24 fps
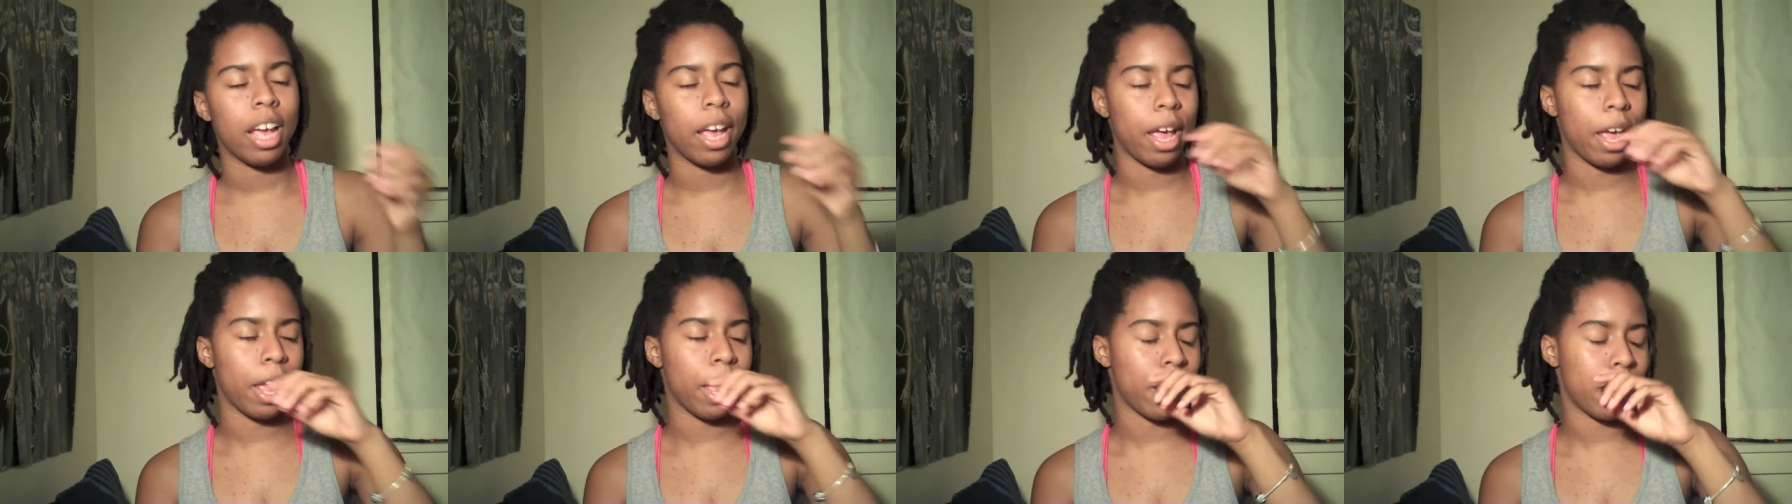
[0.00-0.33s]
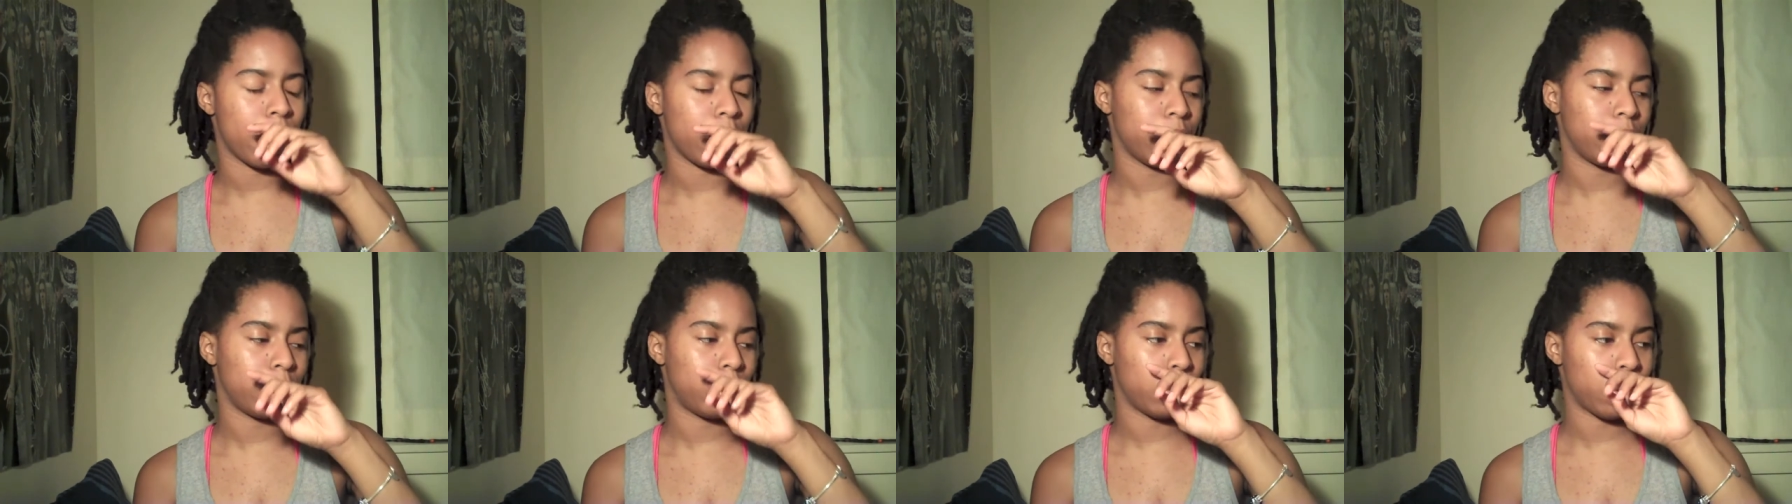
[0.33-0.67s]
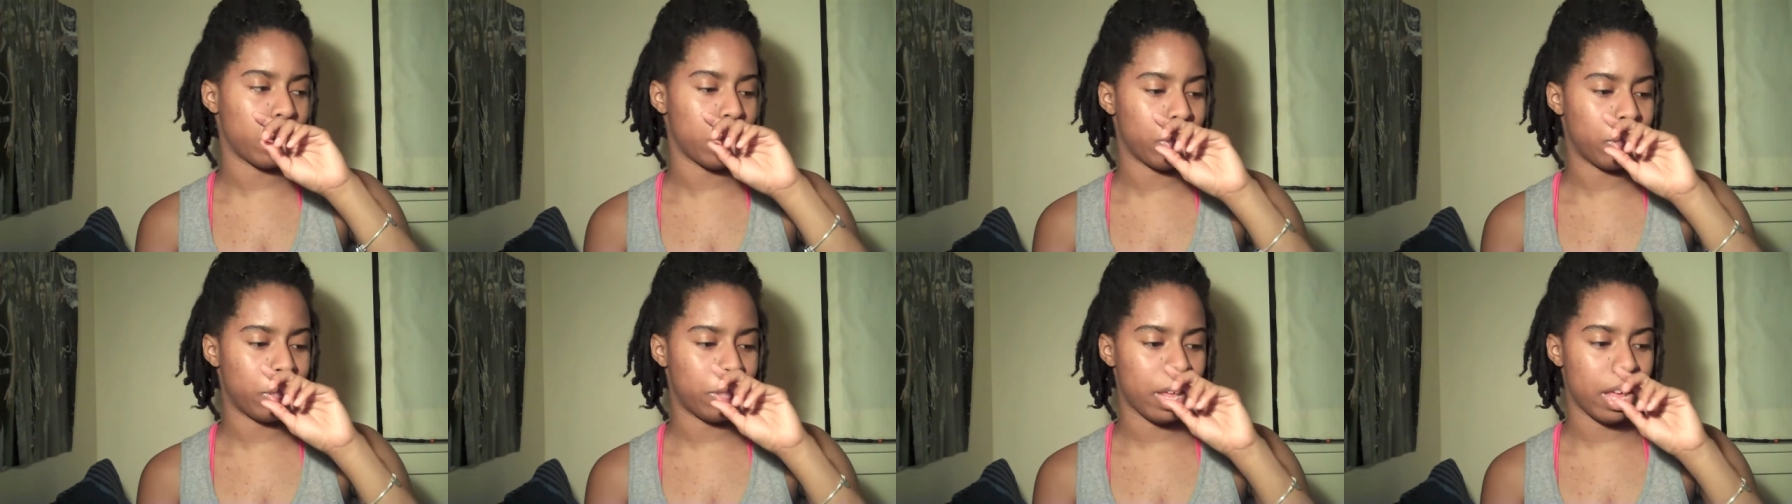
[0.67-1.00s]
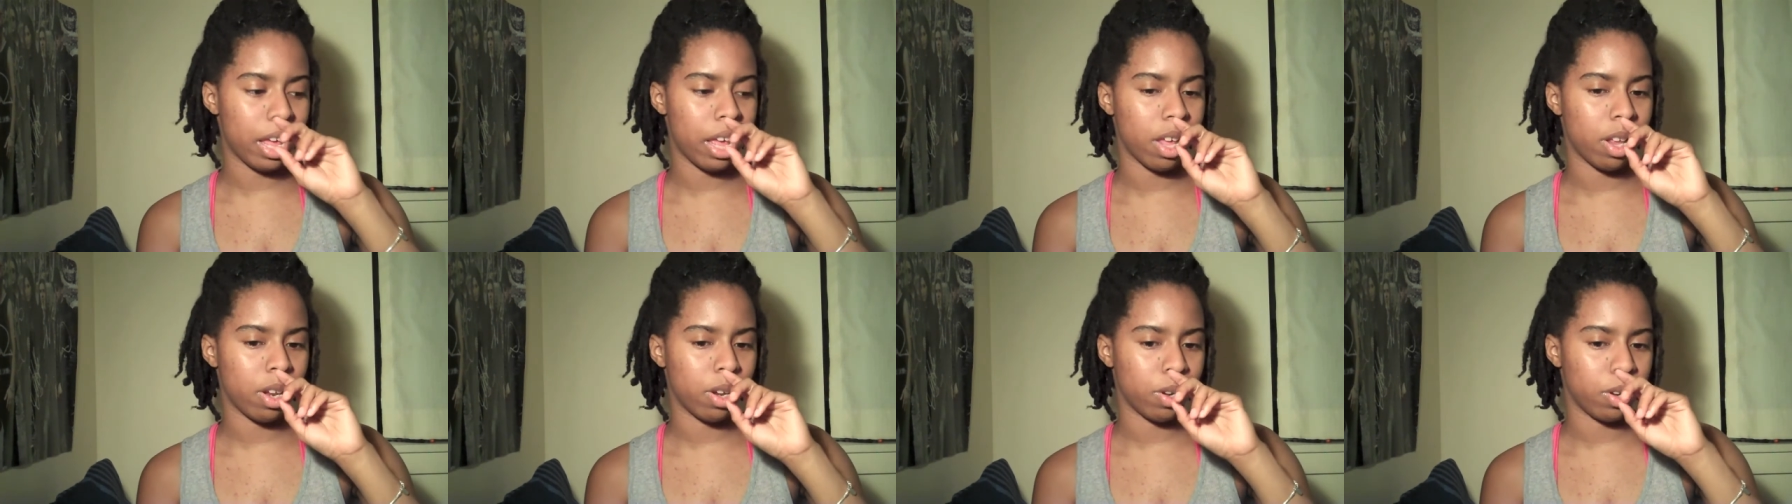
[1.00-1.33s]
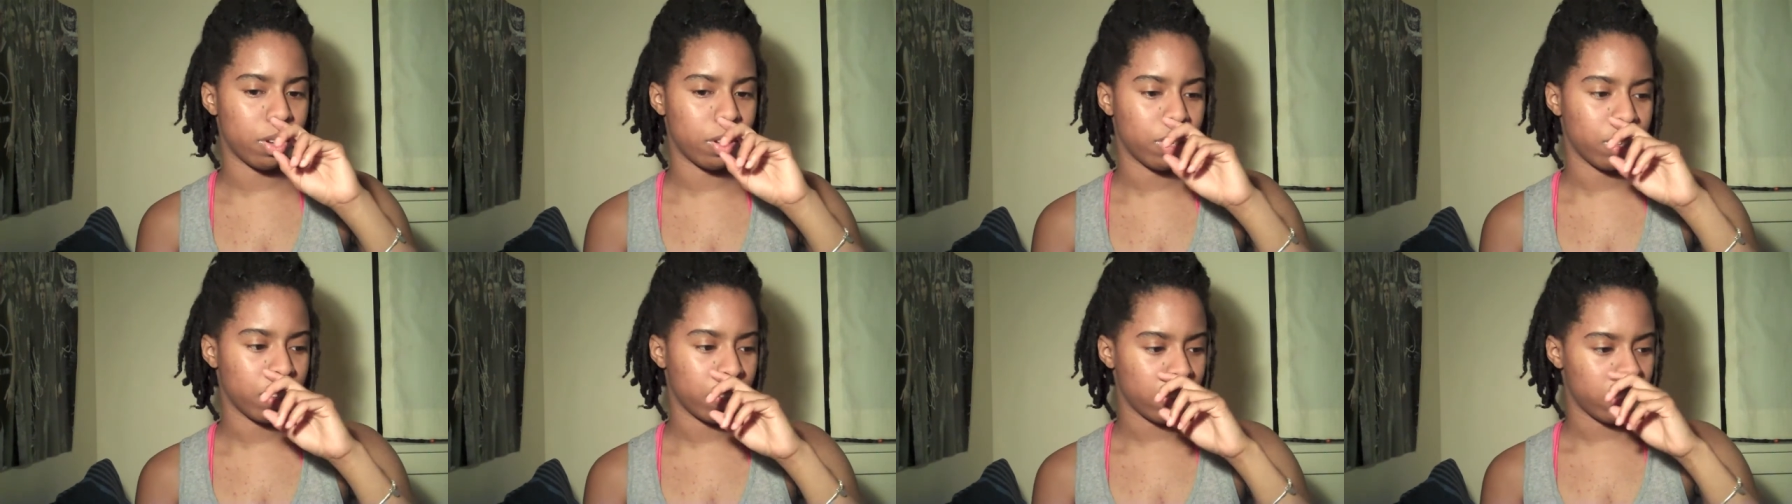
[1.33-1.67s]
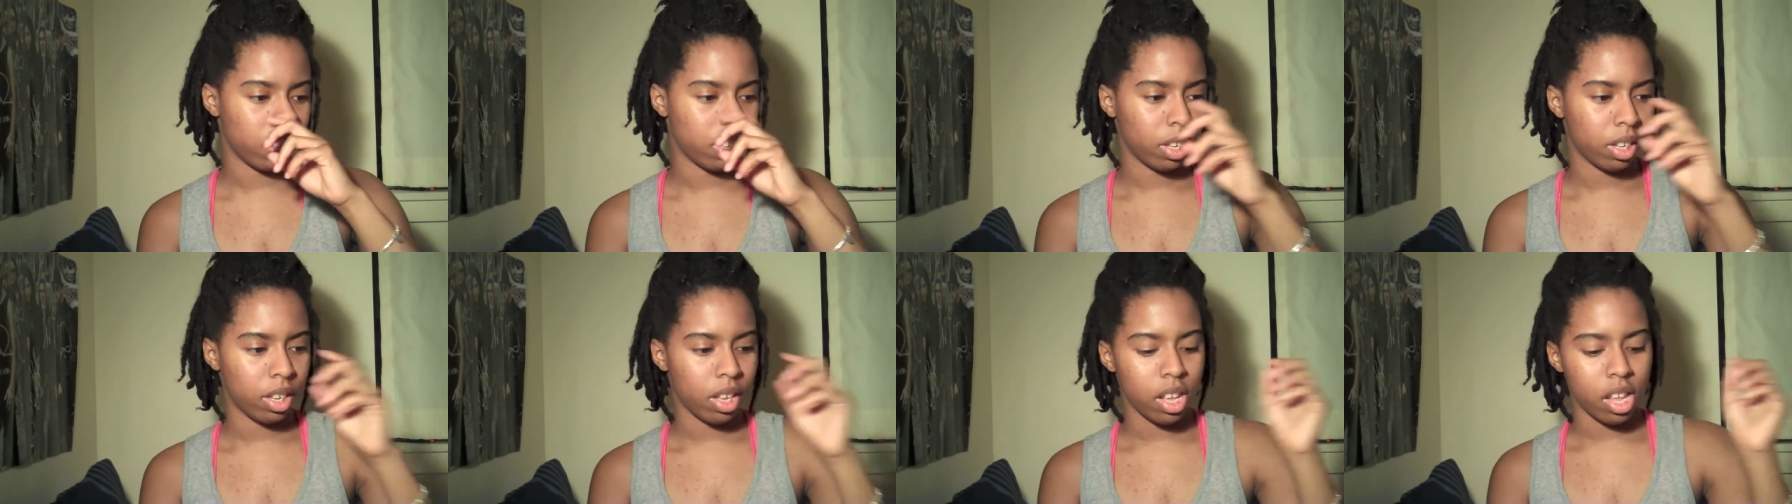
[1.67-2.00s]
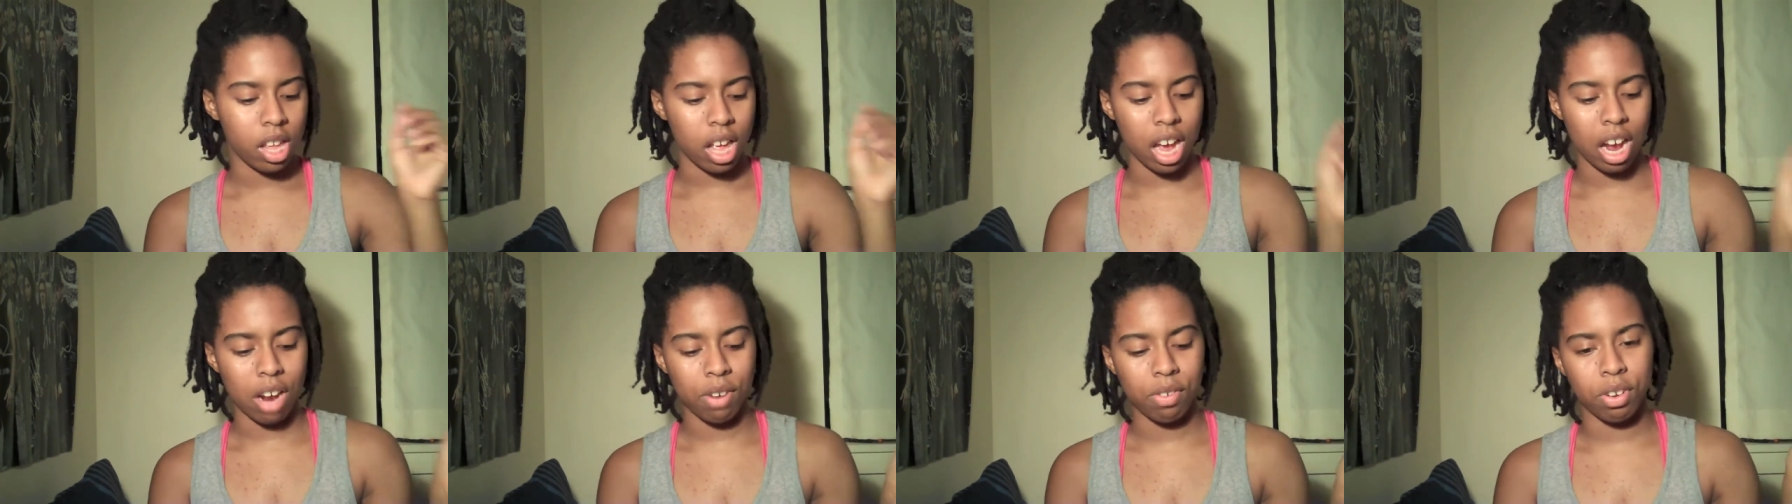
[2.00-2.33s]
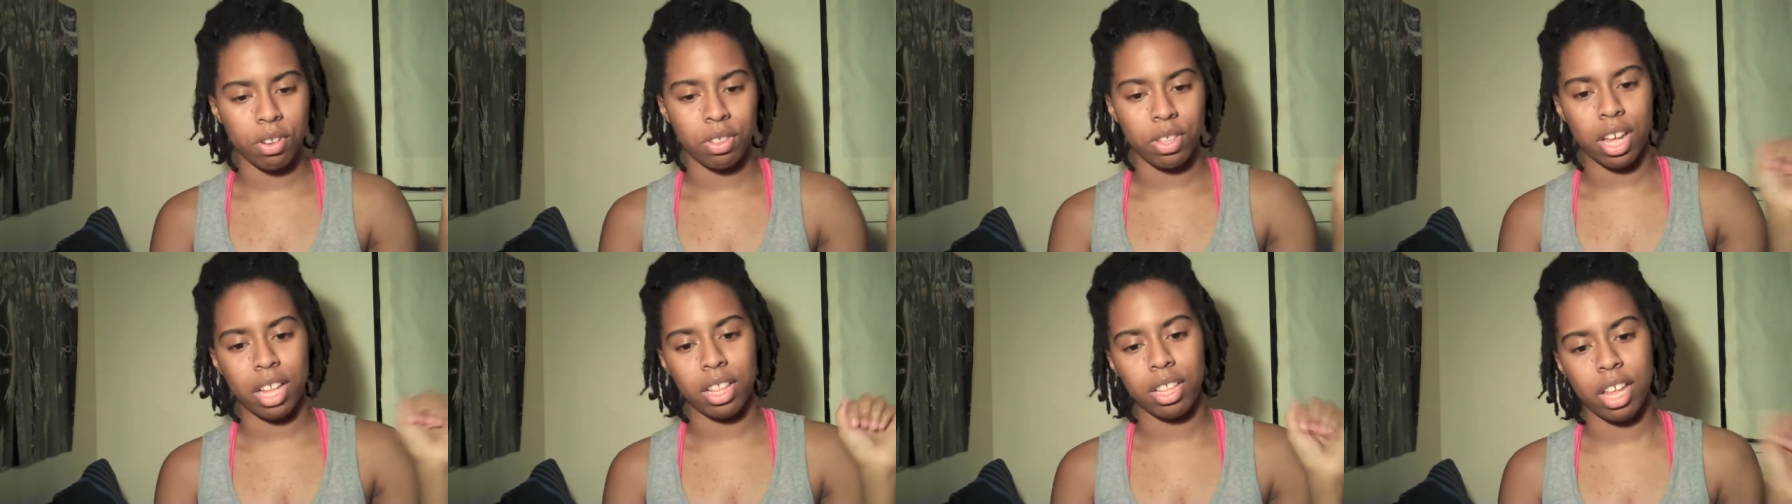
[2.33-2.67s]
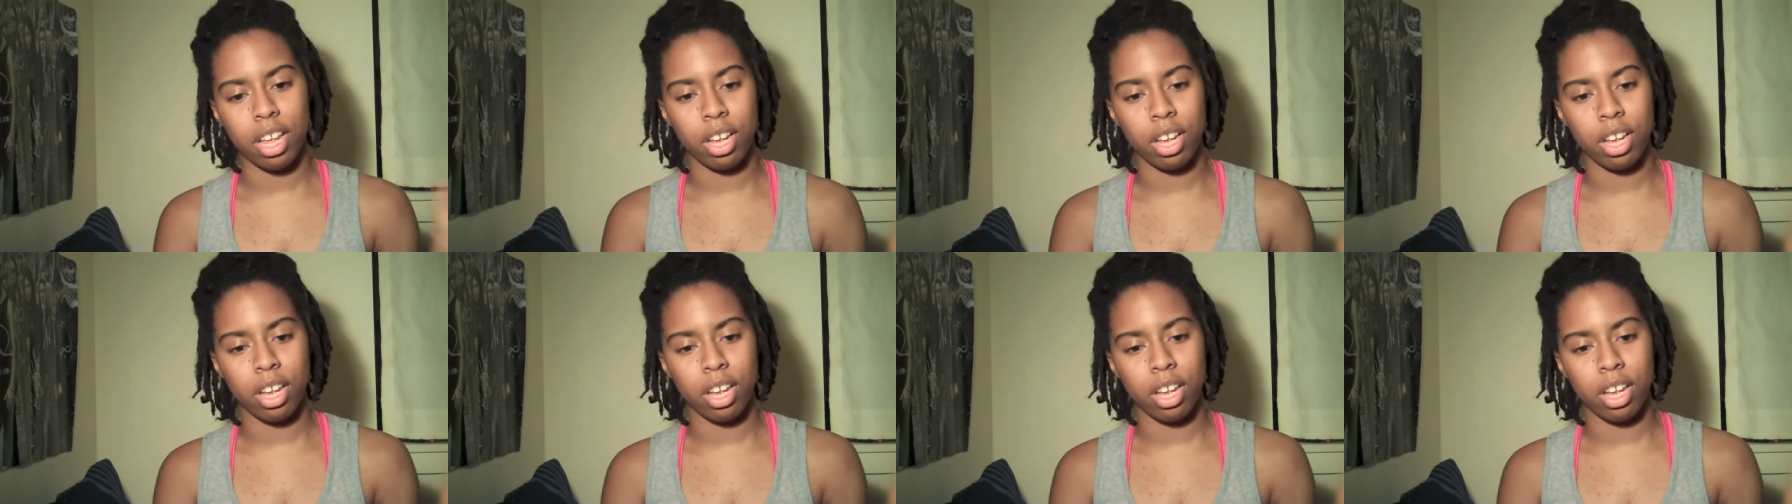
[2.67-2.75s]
And then after that,